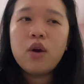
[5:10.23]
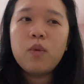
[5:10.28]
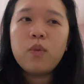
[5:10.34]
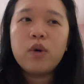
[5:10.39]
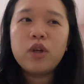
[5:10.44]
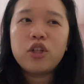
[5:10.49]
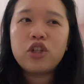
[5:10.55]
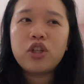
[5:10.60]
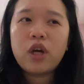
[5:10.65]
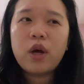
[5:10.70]

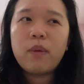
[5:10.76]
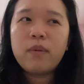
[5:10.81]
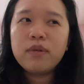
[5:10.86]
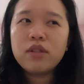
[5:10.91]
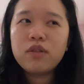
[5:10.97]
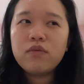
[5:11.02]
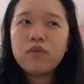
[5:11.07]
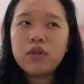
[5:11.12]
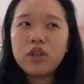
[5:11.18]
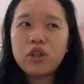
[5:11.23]
which I
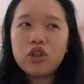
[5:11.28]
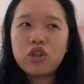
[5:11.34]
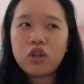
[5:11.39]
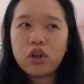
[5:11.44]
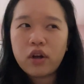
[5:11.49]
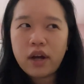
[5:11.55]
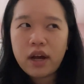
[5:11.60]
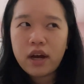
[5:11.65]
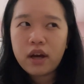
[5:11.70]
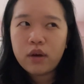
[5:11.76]
wasn't really
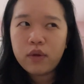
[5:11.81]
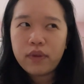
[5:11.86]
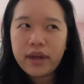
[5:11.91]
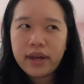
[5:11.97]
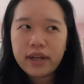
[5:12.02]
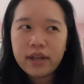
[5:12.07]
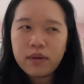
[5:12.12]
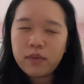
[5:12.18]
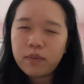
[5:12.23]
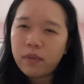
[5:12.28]
sure how
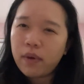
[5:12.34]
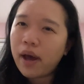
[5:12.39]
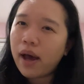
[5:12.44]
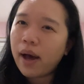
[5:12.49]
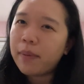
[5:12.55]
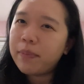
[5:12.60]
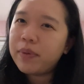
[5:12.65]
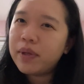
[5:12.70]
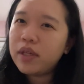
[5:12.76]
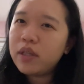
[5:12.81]
that
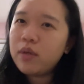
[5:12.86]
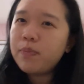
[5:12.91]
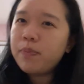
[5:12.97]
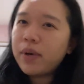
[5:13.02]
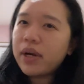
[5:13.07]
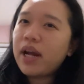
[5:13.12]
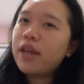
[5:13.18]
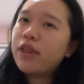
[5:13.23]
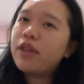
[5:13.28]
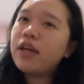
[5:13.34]
happened,
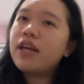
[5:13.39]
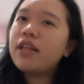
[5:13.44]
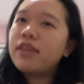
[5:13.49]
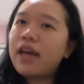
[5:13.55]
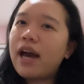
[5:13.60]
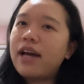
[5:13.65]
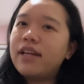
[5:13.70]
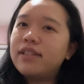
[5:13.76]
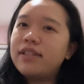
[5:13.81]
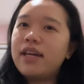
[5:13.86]
but I think
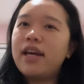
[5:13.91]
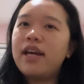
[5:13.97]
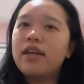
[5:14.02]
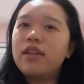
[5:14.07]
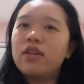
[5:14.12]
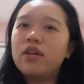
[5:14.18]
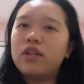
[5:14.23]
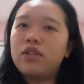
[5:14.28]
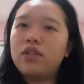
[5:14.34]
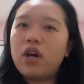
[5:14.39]
that day
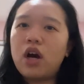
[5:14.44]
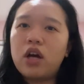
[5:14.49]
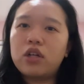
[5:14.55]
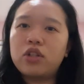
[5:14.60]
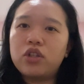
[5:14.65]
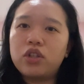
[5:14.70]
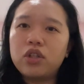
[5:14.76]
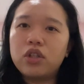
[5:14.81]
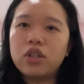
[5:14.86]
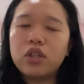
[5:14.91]
the
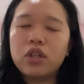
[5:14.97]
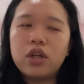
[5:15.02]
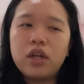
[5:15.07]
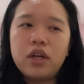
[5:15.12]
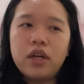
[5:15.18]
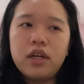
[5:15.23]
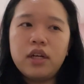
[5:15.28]
doctor